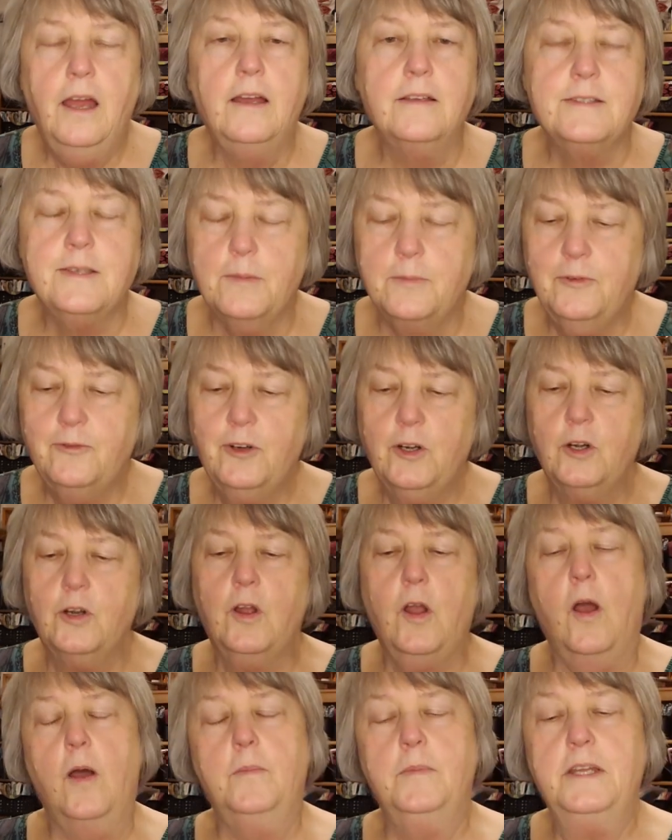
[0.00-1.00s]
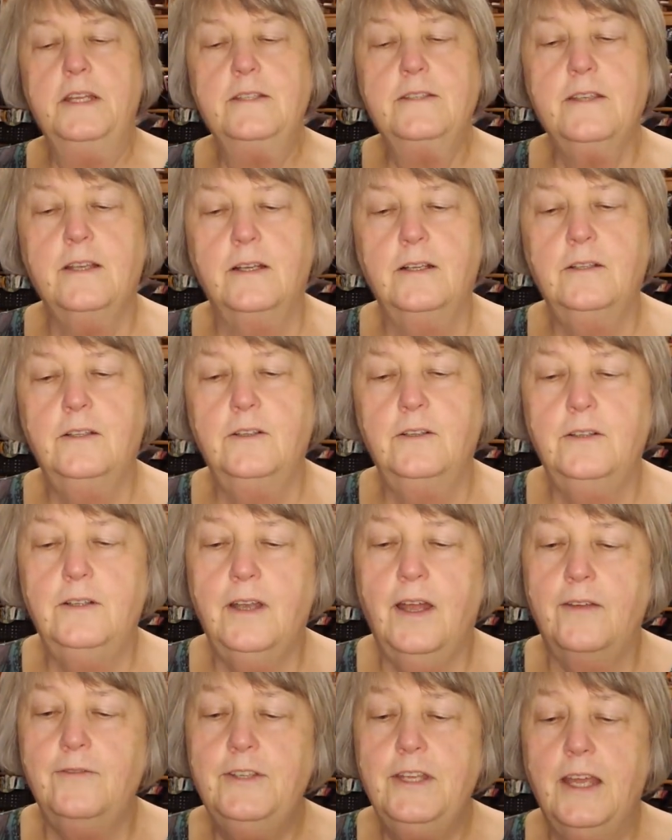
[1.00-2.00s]
Some of her comments included,
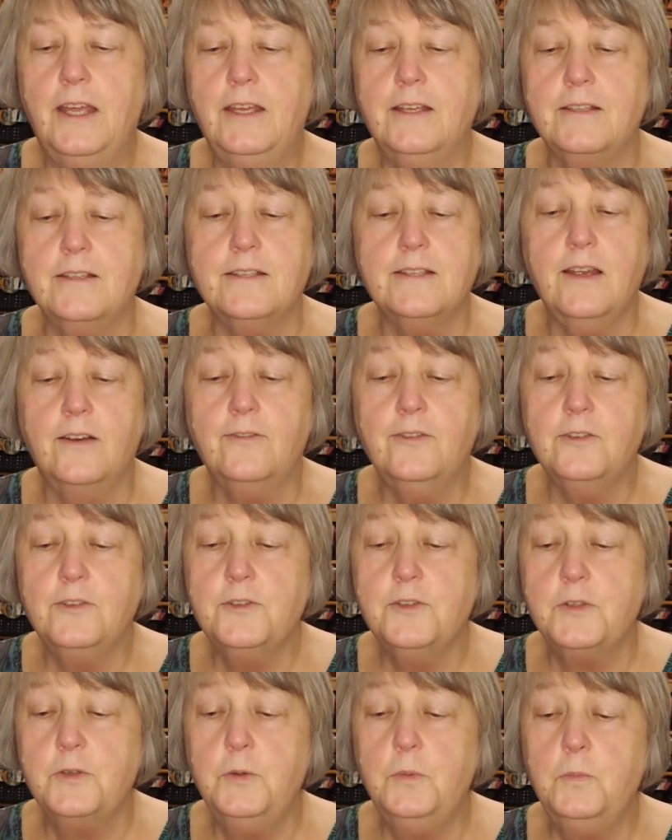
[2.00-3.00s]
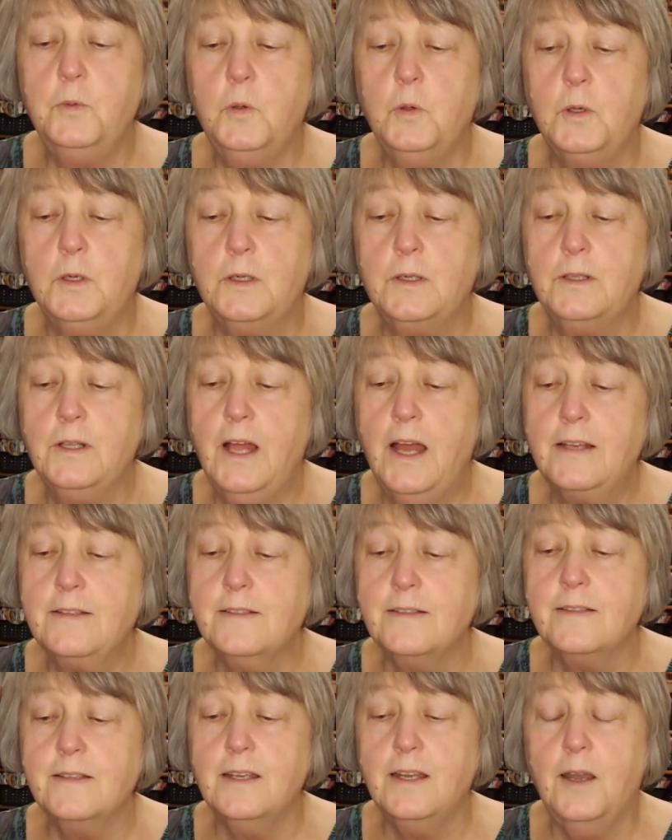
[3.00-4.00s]
I've taken several Zoom quilt
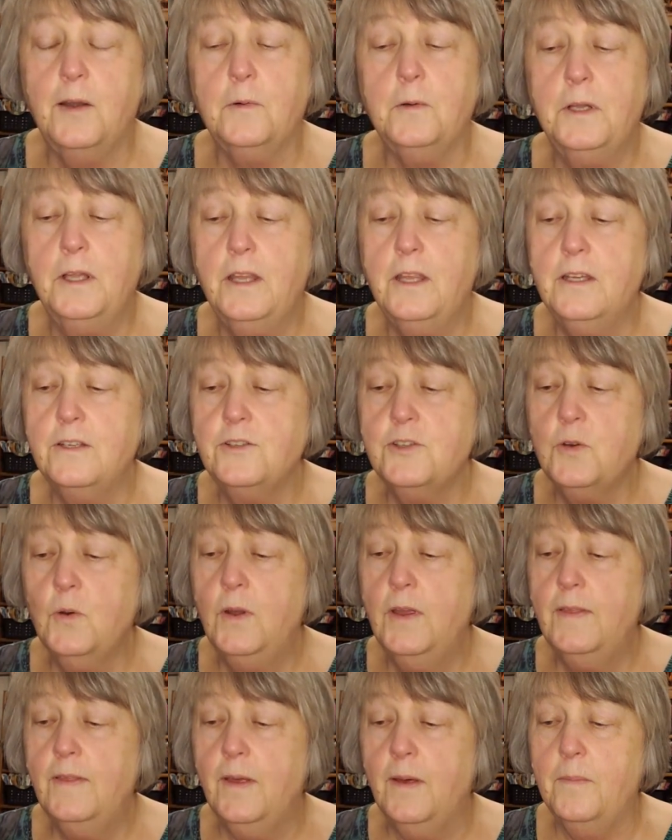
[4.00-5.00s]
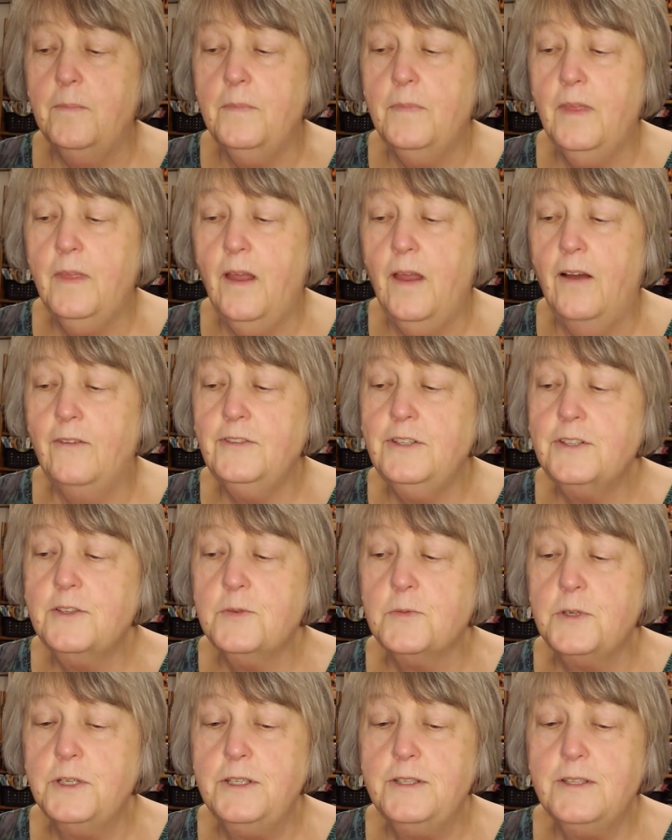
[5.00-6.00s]
classes and I really enjoyed them. The
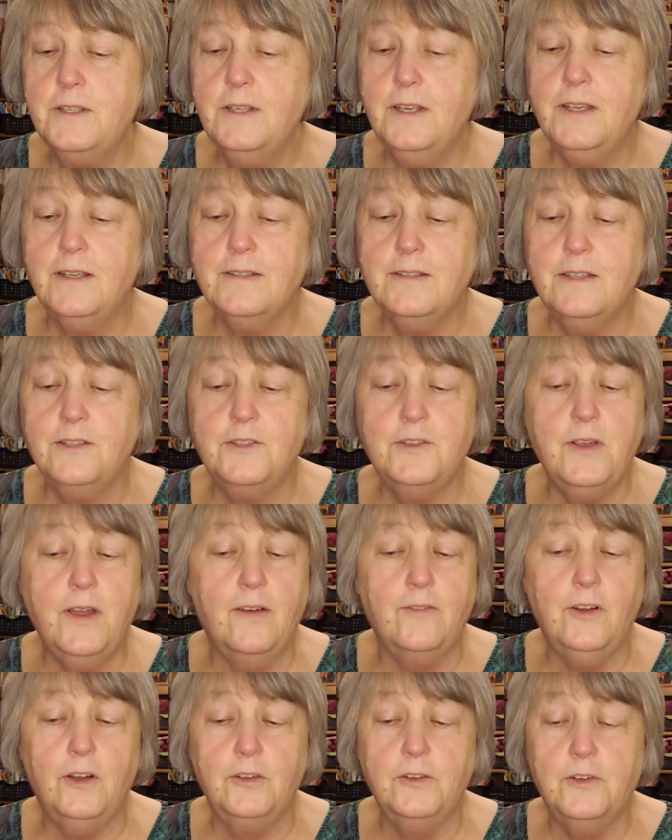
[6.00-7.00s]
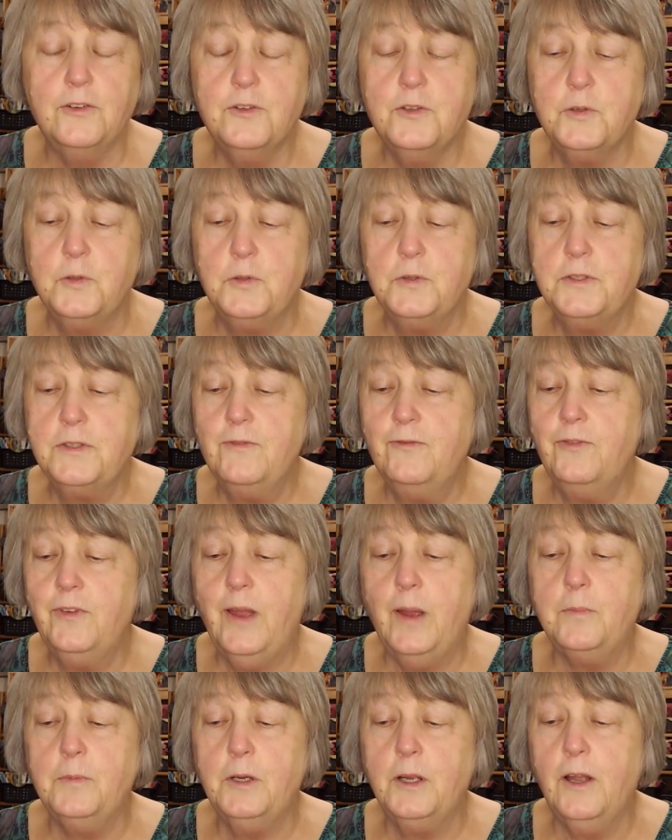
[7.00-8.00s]
obvious reason is that you have all your tools and
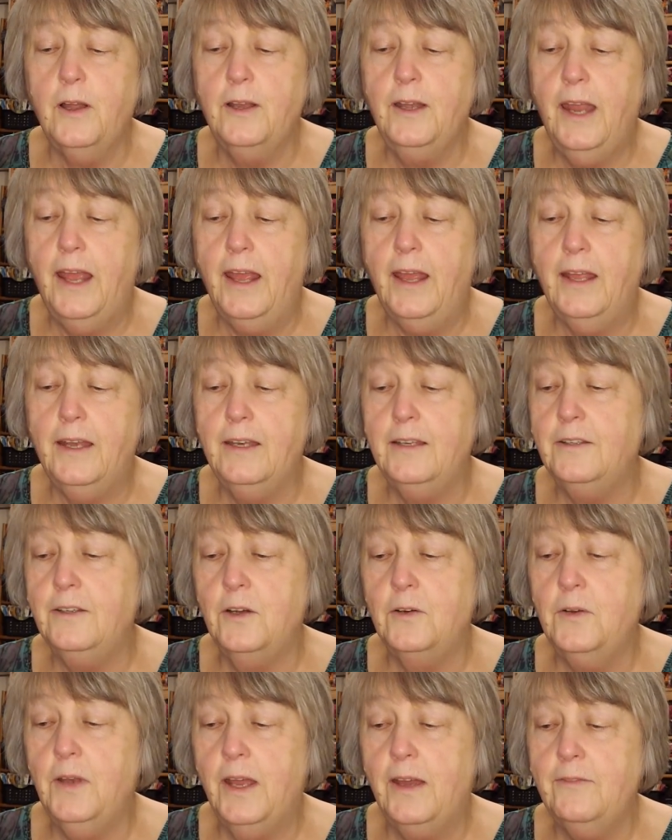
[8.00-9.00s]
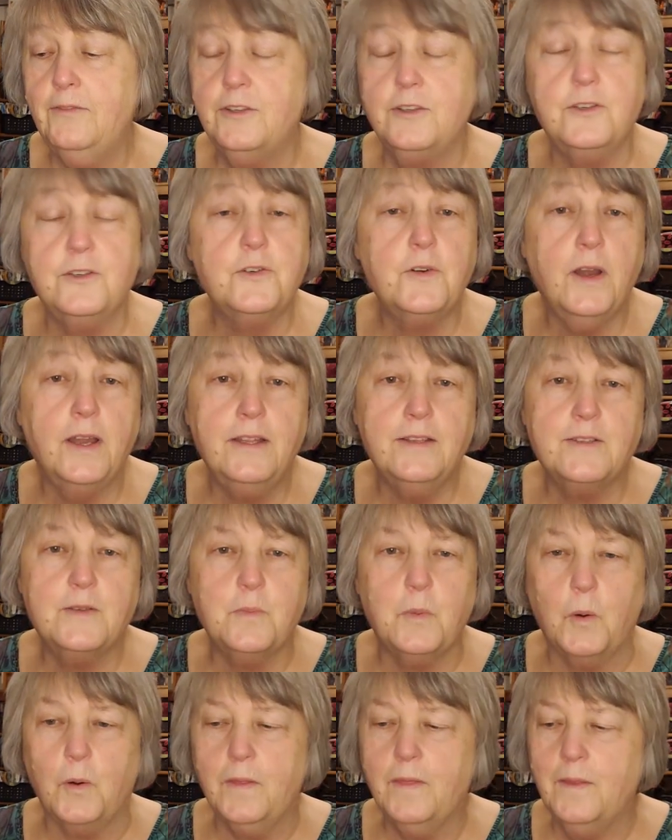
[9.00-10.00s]
fabric on hand and don't have to
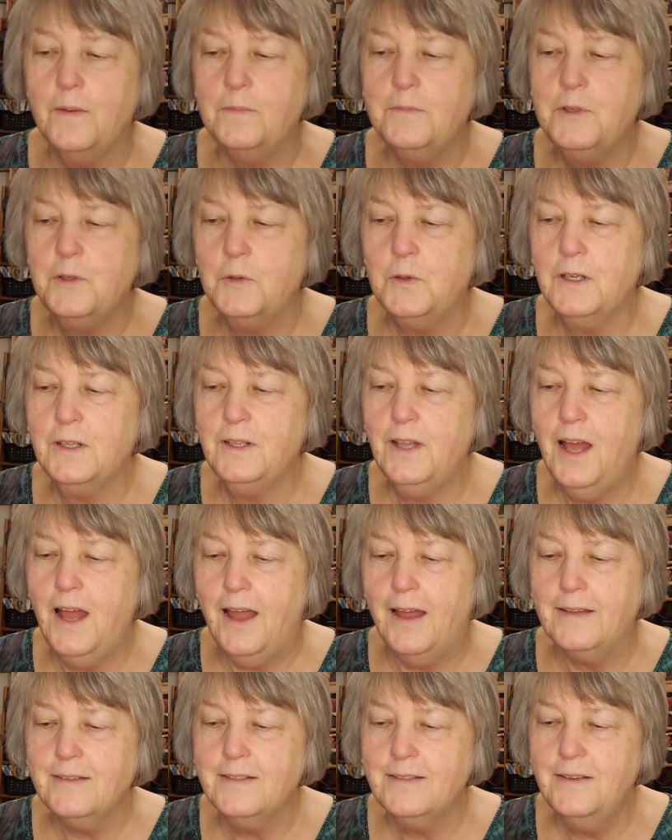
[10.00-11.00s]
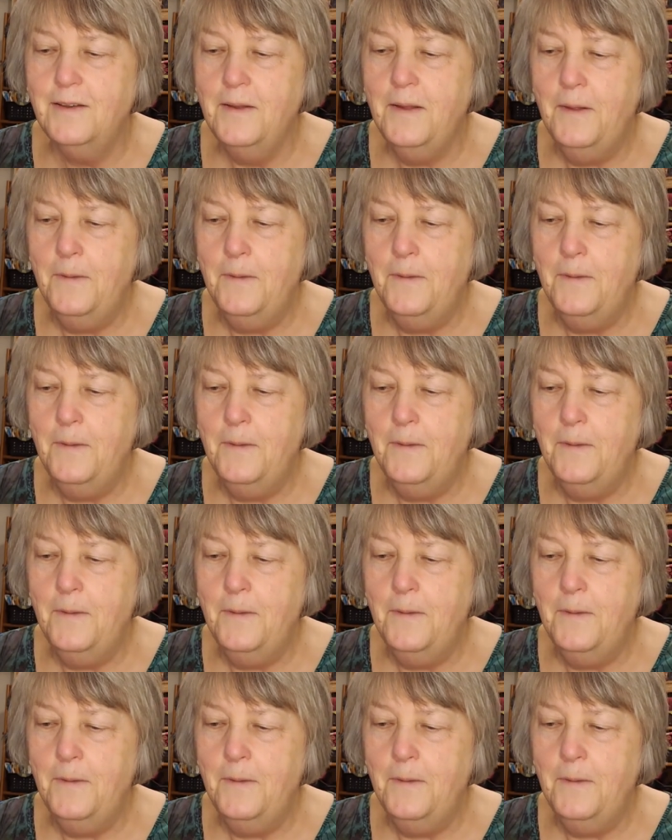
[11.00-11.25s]
transport them to a class.